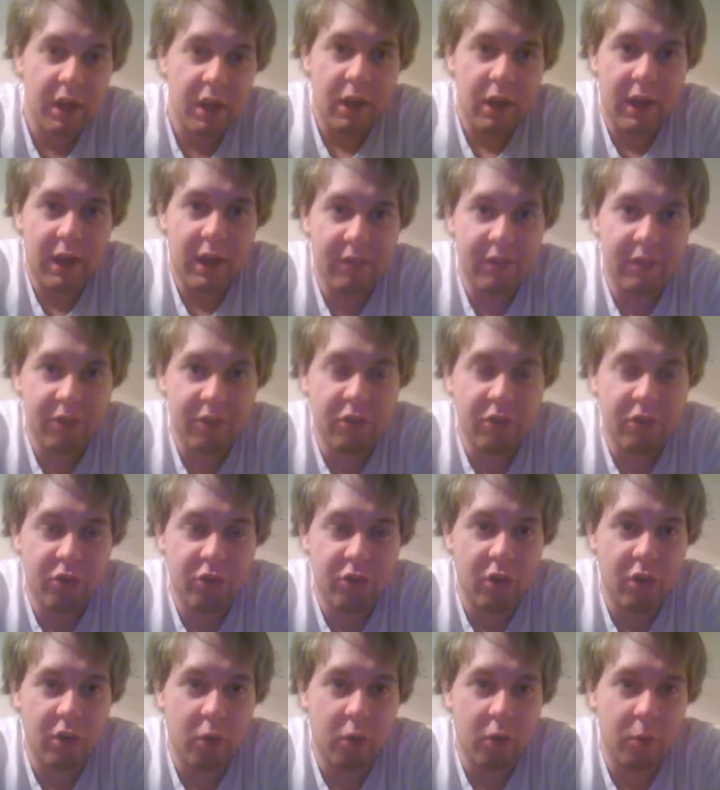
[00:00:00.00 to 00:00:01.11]
And this is to
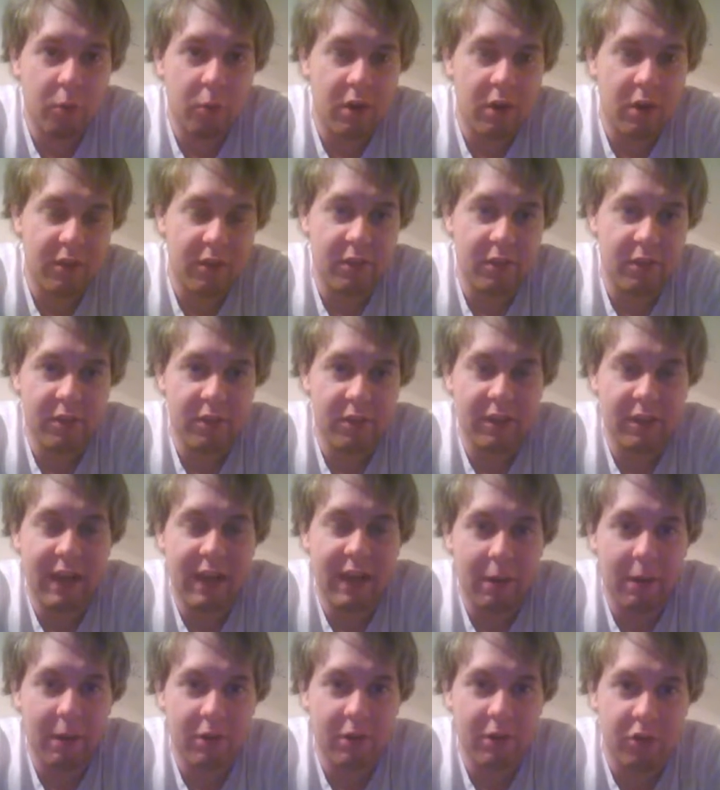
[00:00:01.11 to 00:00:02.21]
show the
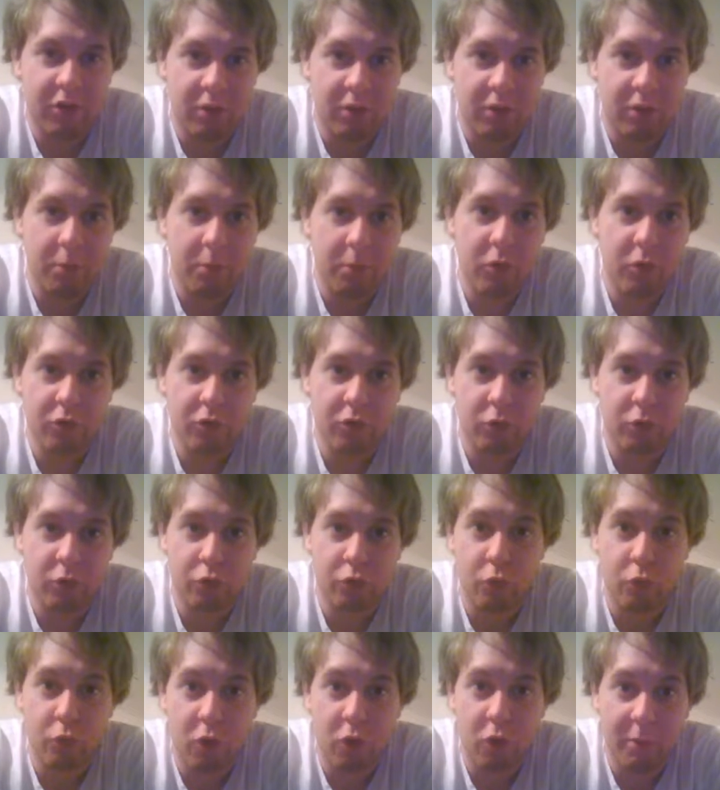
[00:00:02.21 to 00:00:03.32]
character's emotional
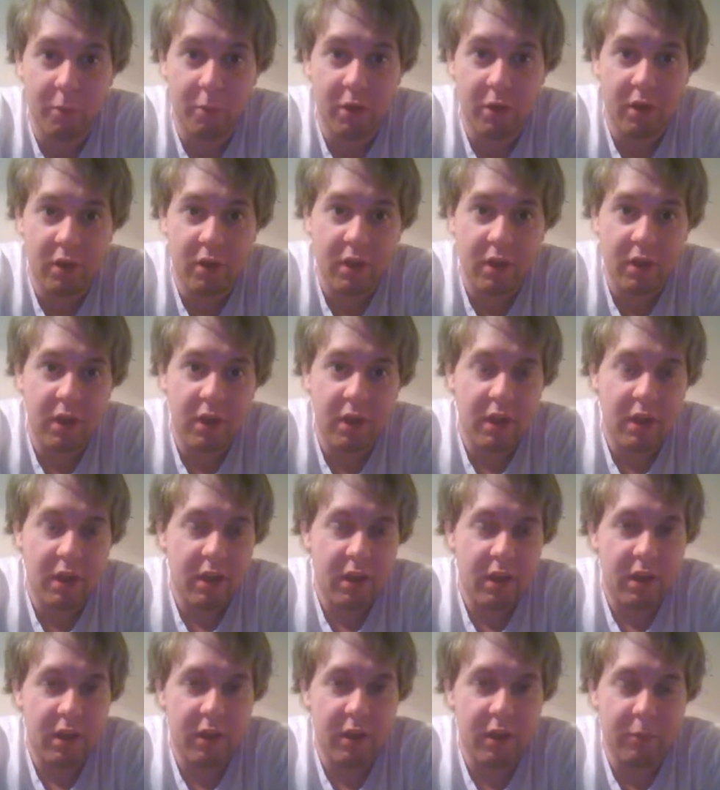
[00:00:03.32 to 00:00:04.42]
trauma
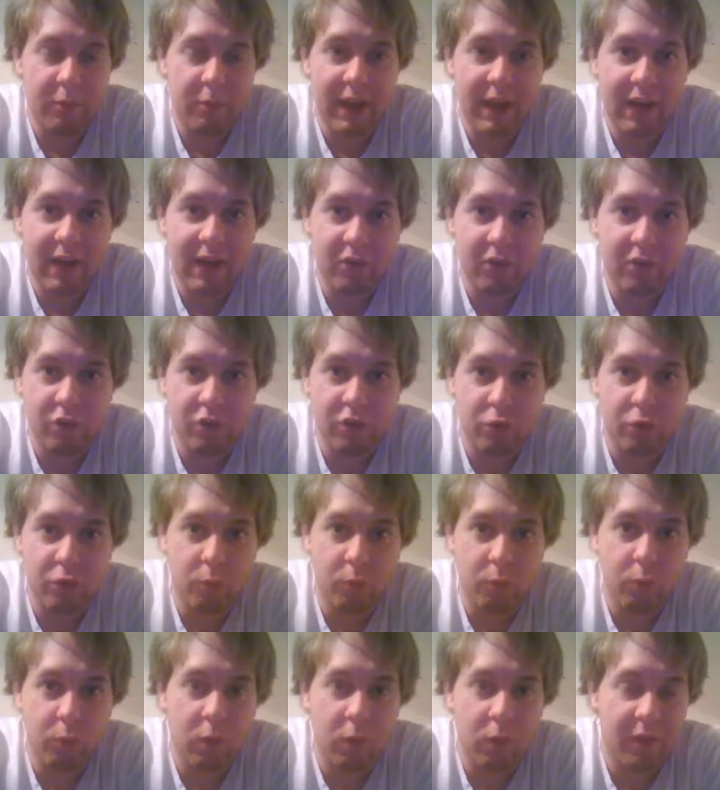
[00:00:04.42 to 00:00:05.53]
in reaction to
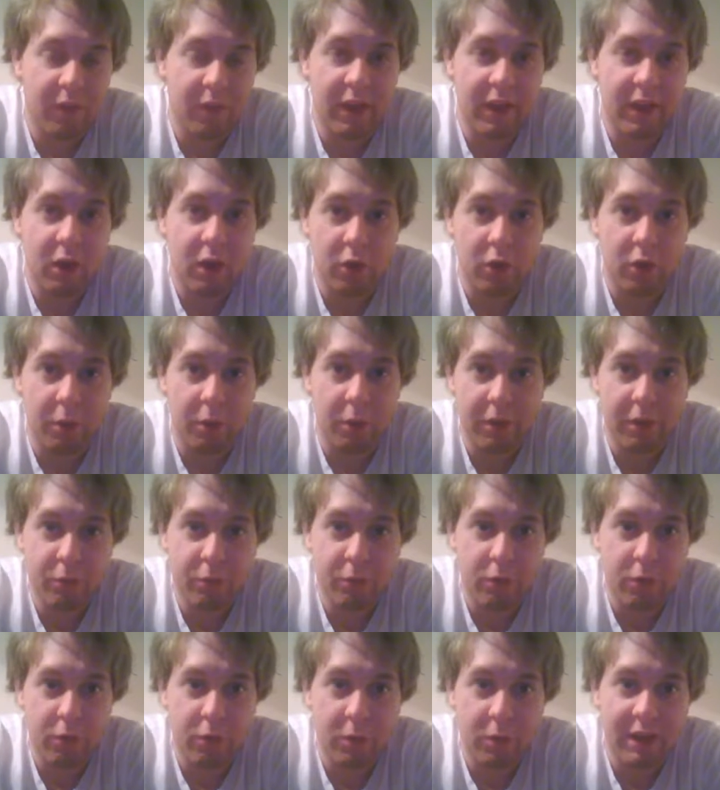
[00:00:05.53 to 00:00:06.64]
what they are going
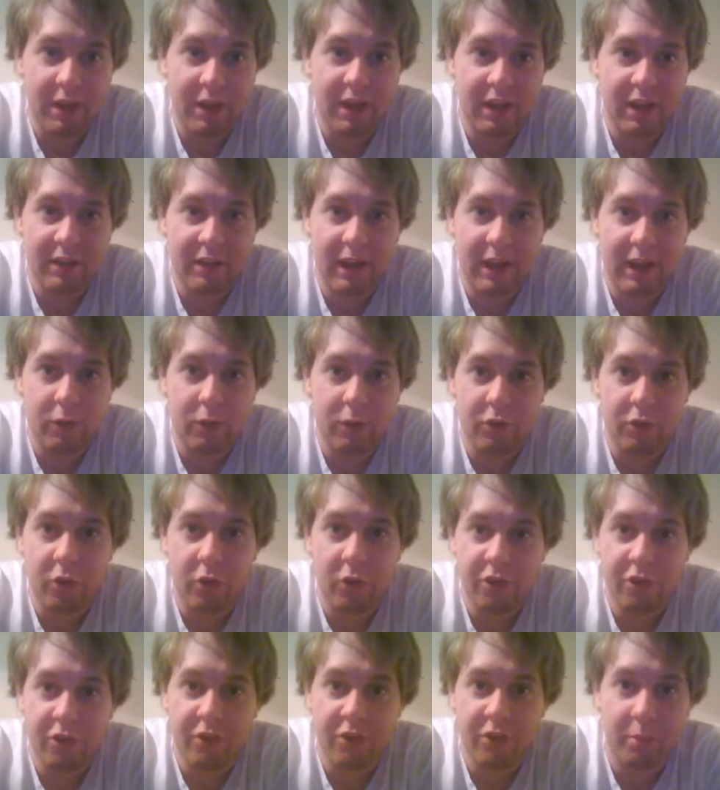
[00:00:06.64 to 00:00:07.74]
through, and it allows
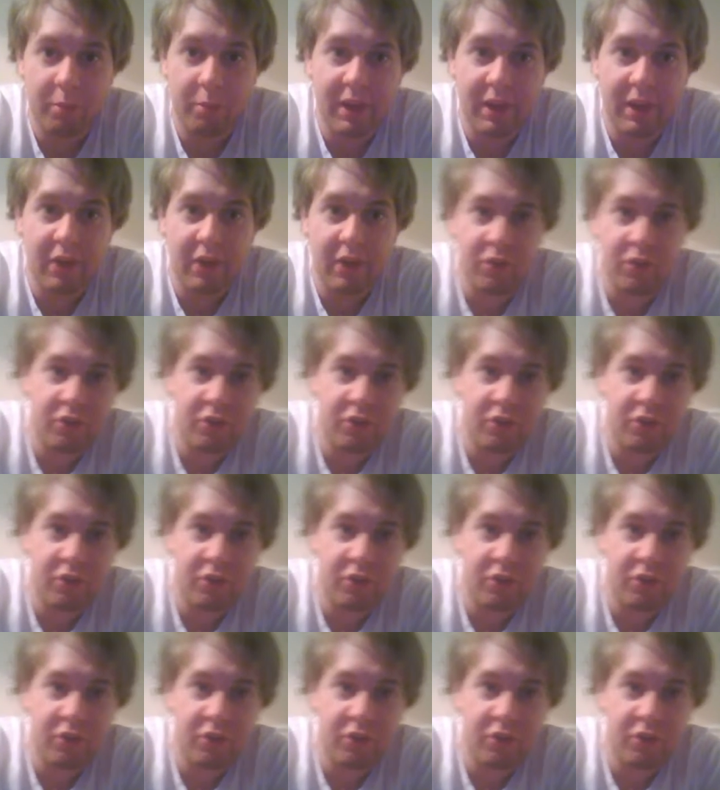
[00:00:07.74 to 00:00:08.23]
us as the players to